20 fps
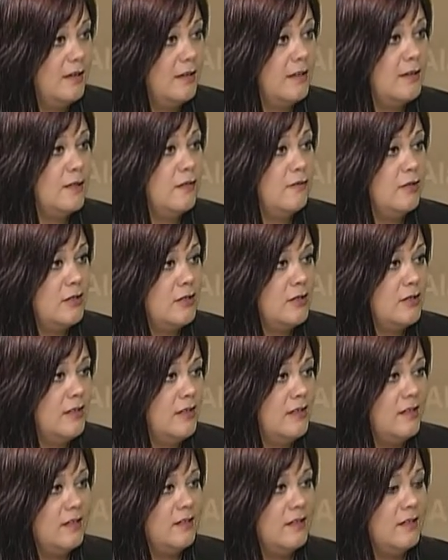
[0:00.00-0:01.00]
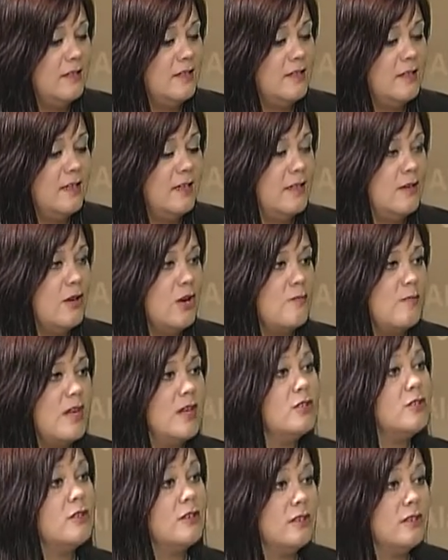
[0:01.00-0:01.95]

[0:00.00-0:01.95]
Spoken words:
and the visioning, and DEO makes sure